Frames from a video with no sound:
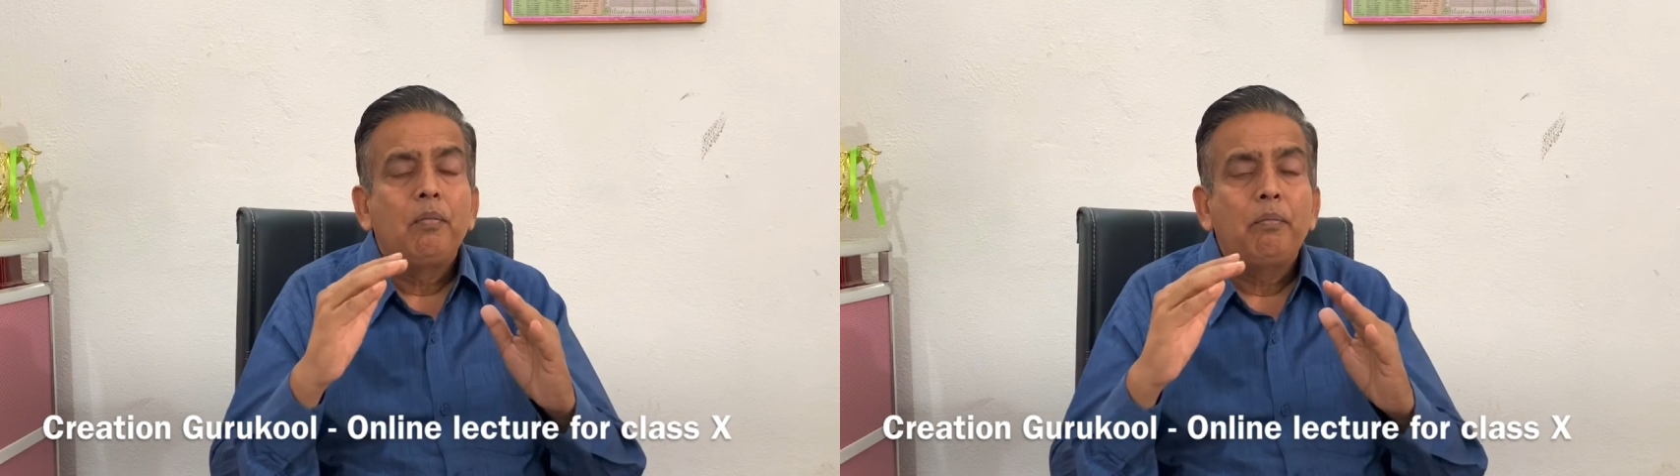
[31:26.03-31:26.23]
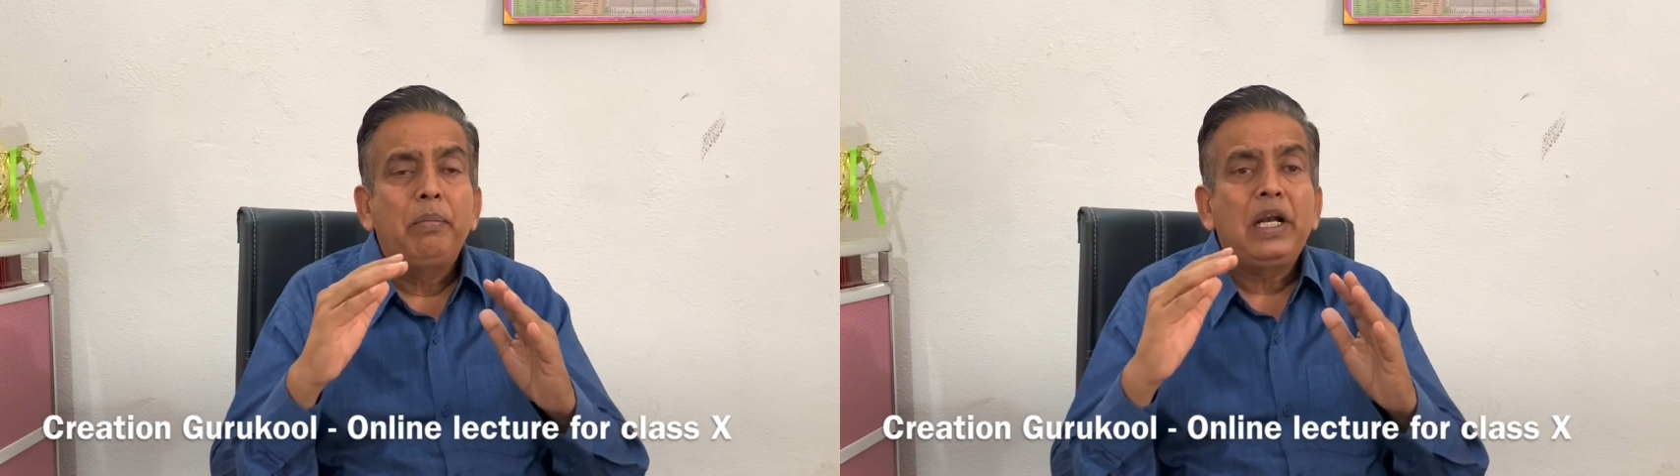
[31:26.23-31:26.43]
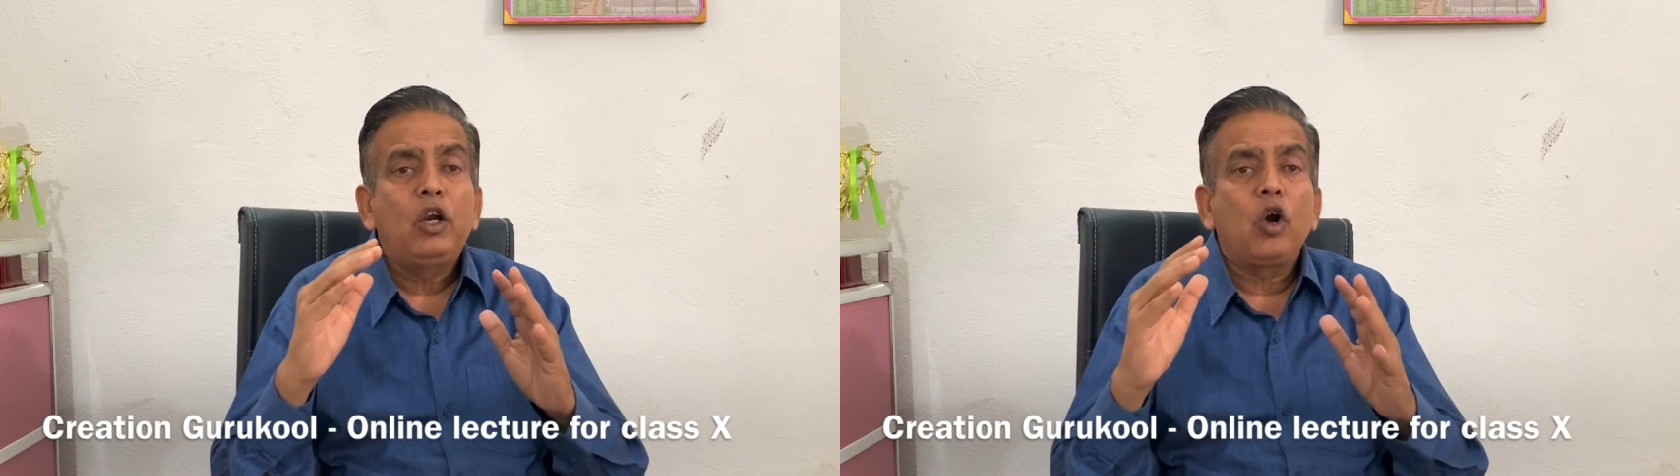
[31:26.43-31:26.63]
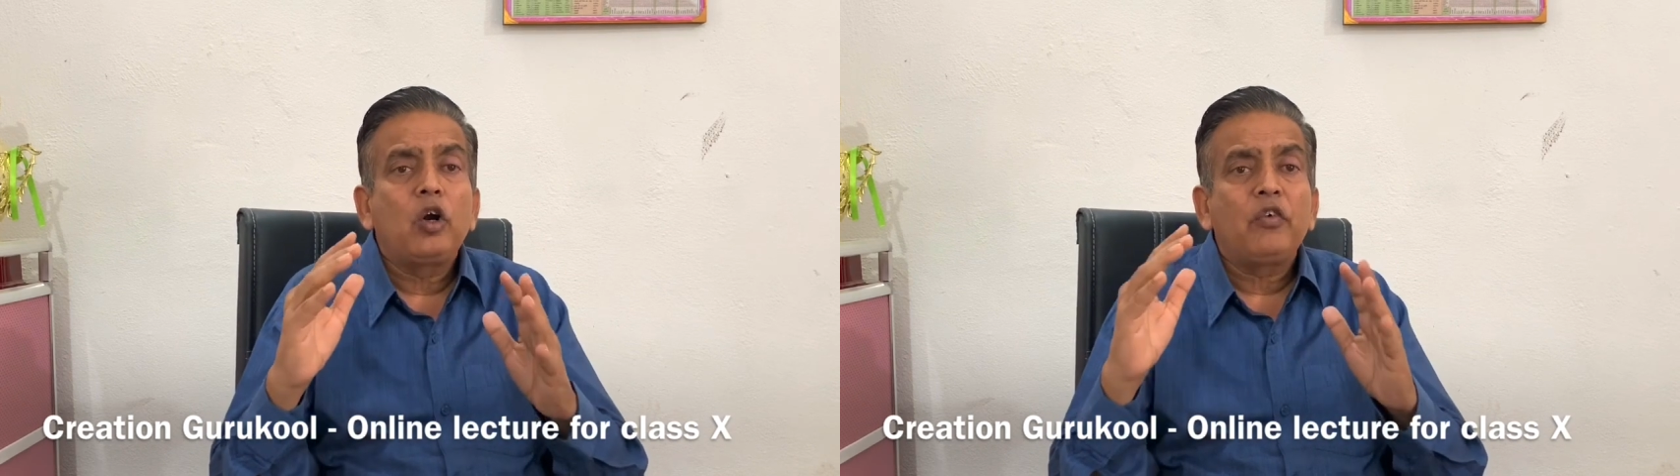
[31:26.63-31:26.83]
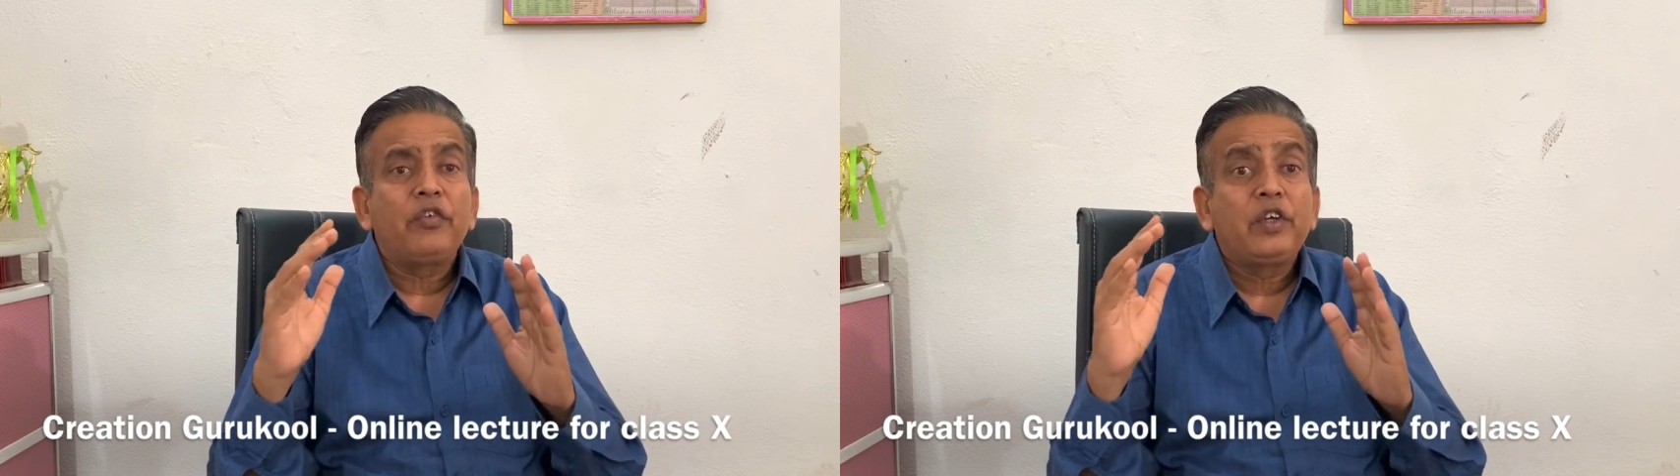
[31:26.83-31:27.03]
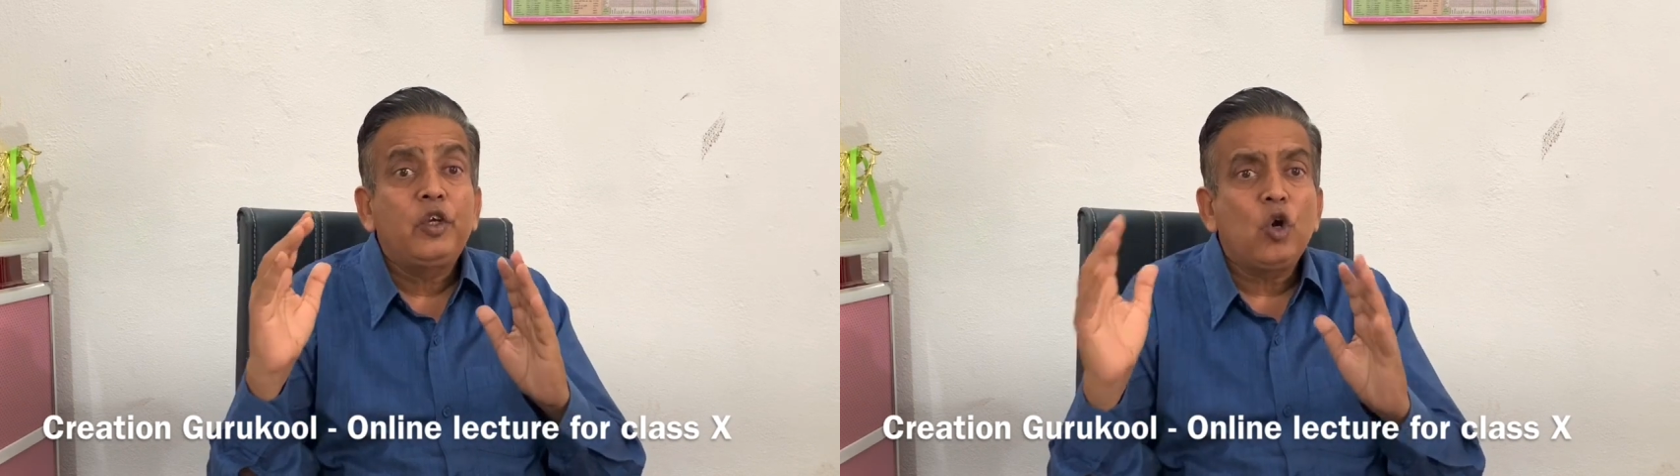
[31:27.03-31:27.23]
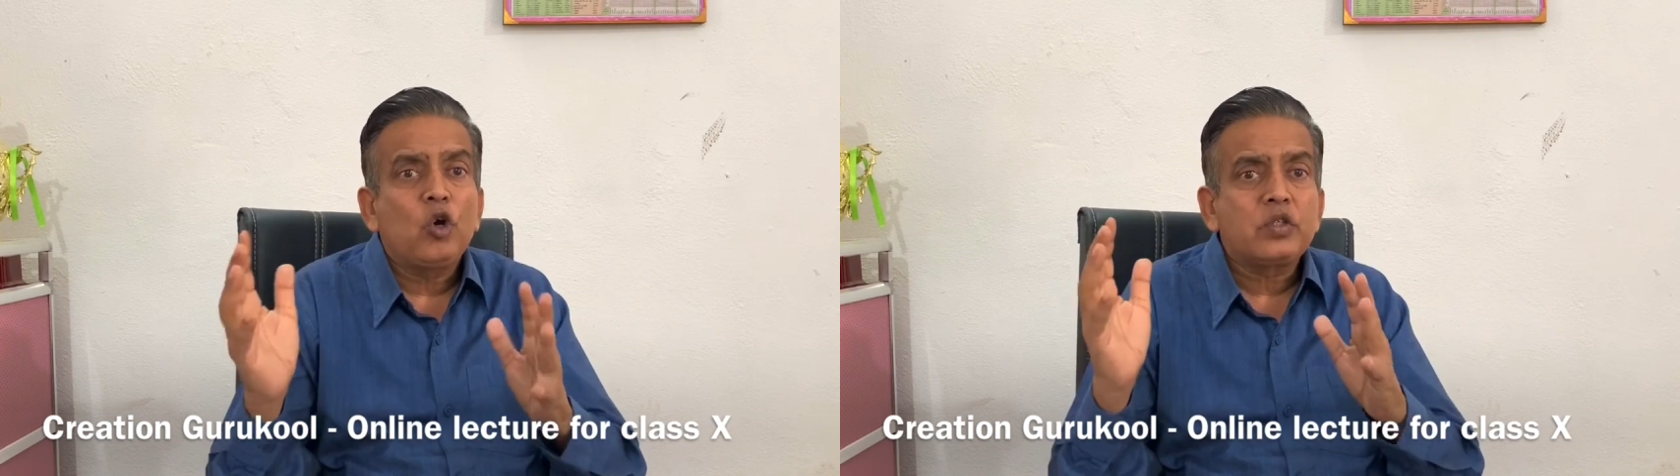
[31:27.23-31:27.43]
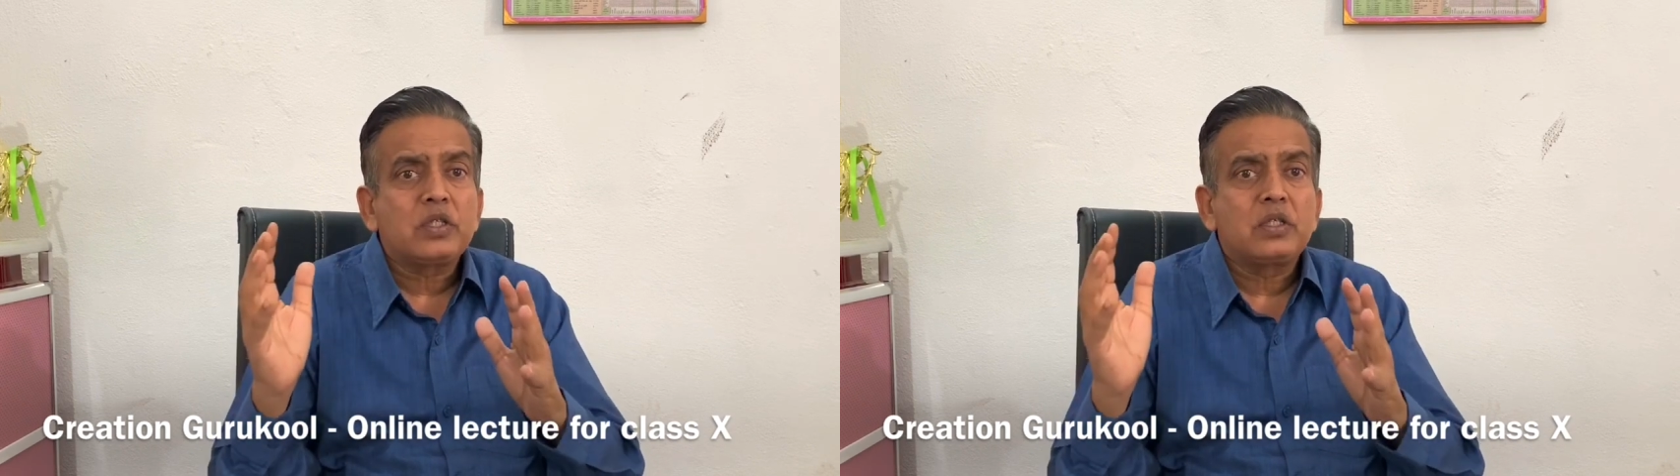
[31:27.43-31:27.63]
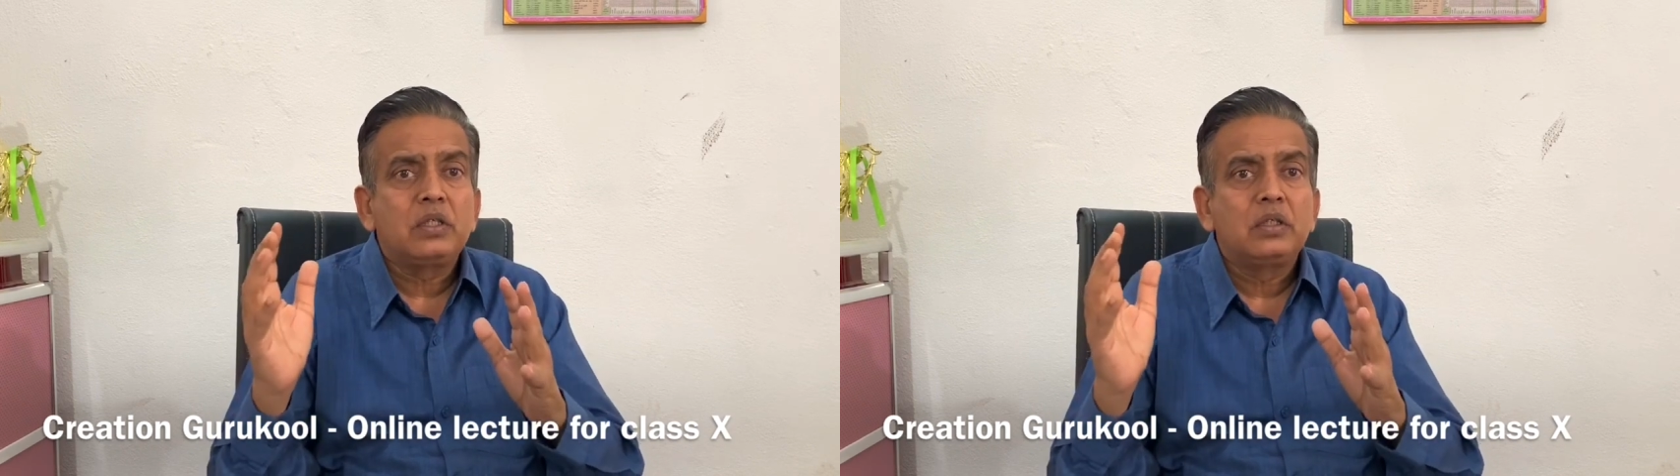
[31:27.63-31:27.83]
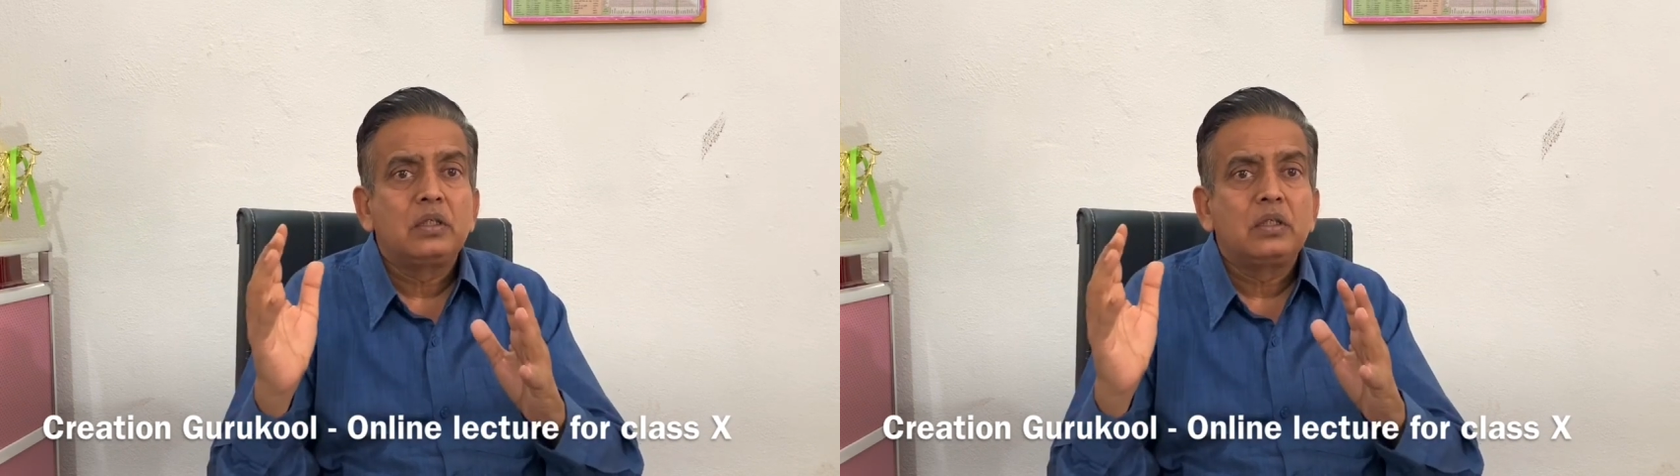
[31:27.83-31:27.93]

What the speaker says: built lot of kiosks